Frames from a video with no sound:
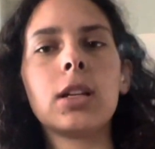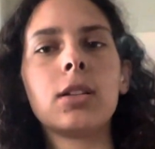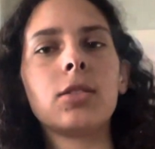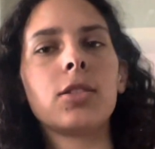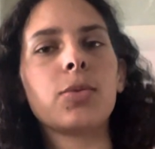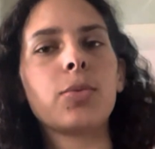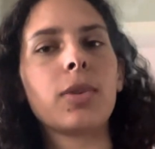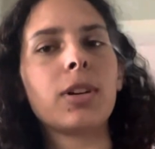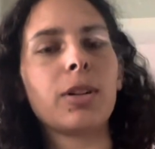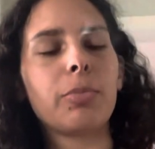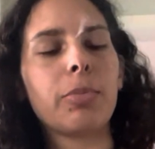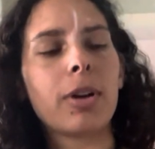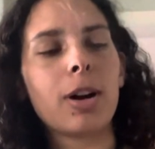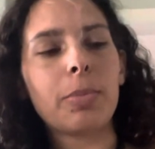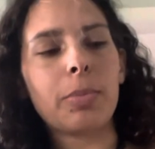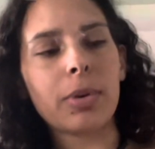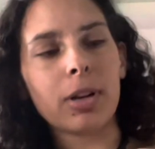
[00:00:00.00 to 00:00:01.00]
Just wanted to
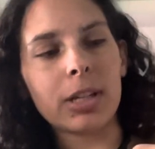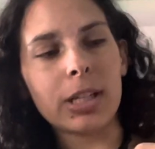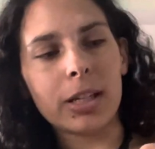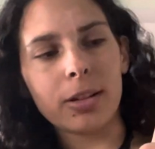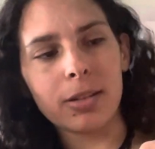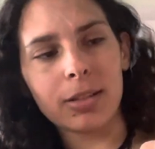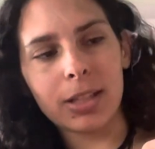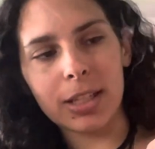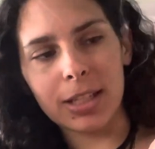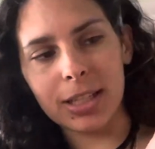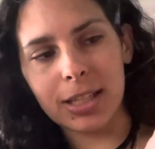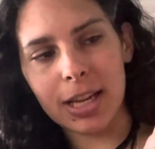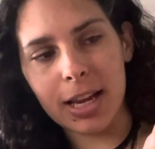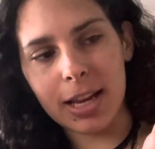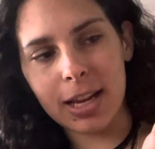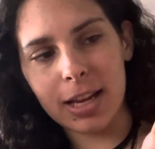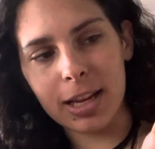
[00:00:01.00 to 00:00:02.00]
pop on here
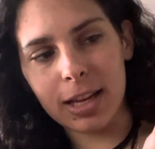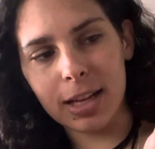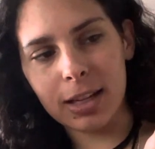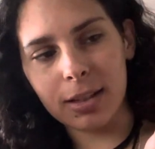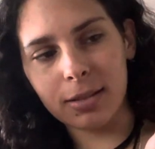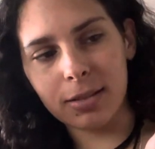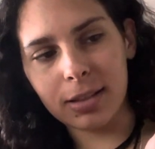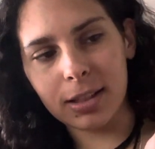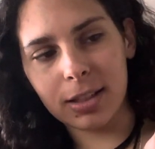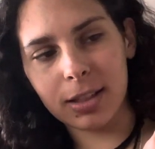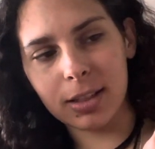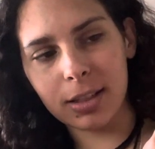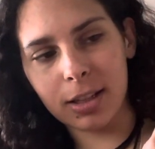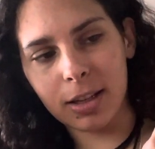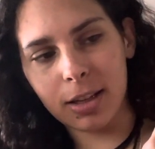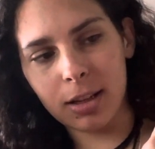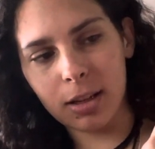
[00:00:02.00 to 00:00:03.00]
today and
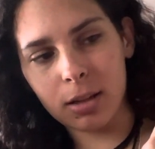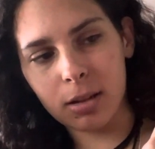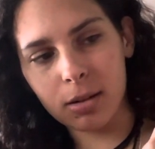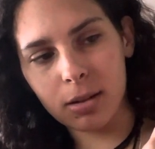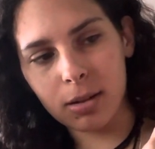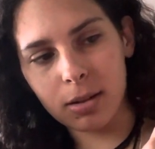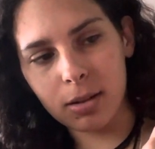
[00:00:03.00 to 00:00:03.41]
see